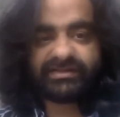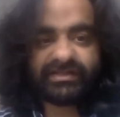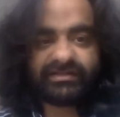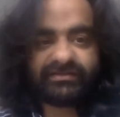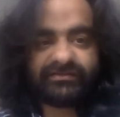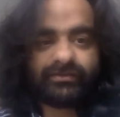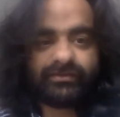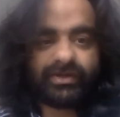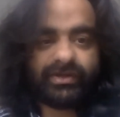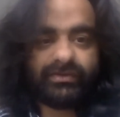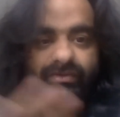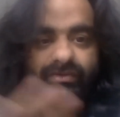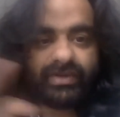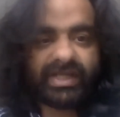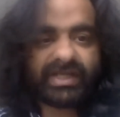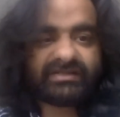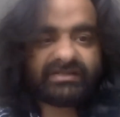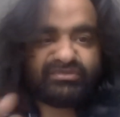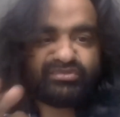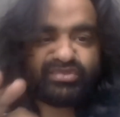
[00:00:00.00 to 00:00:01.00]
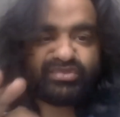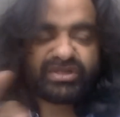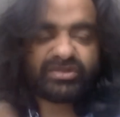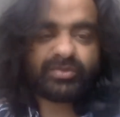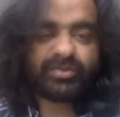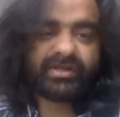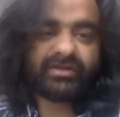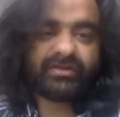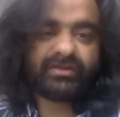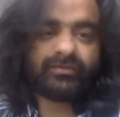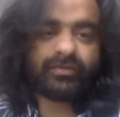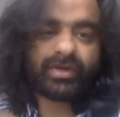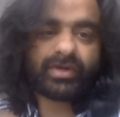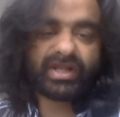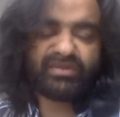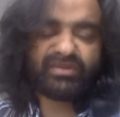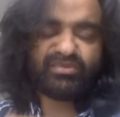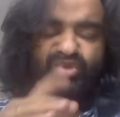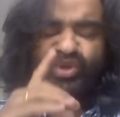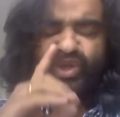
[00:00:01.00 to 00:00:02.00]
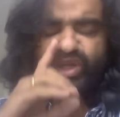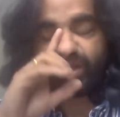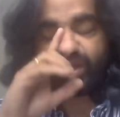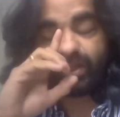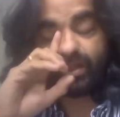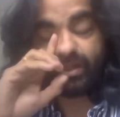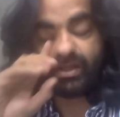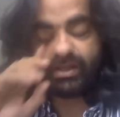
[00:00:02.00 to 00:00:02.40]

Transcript: just for you to get some perspective of what I'm doing.